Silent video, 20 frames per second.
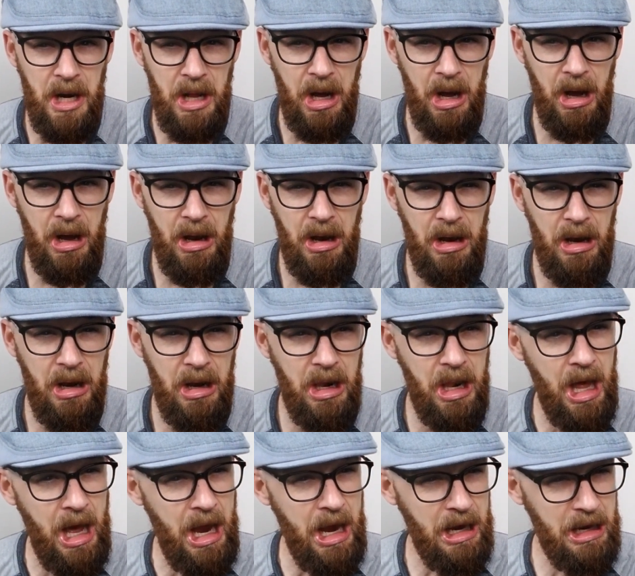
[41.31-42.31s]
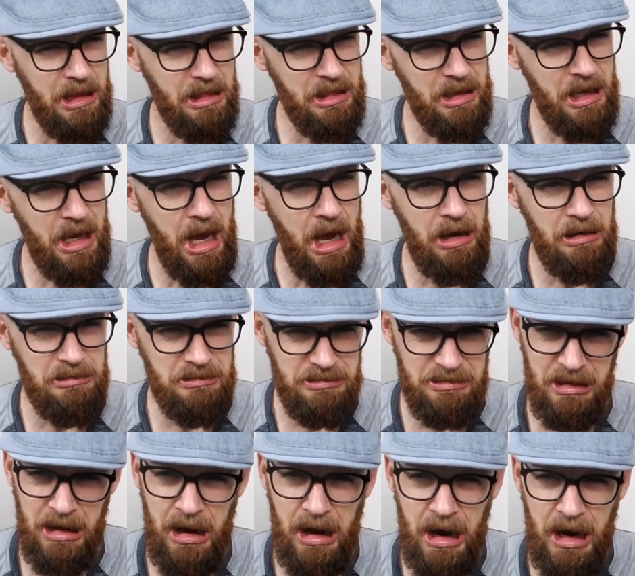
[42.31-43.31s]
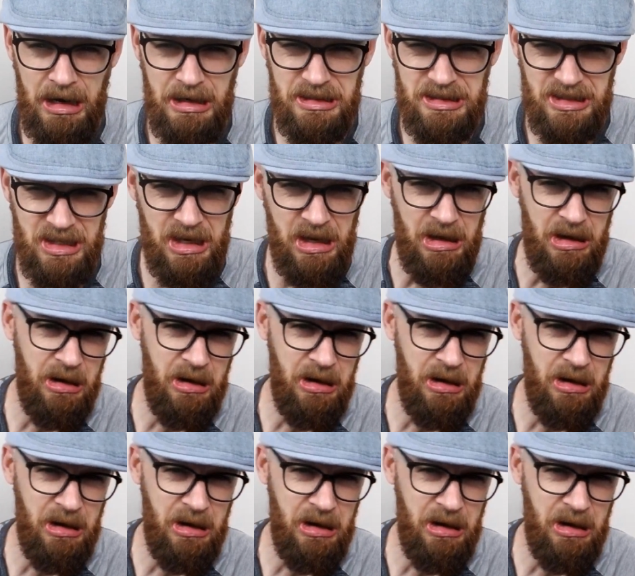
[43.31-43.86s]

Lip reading: don't like the outdoors.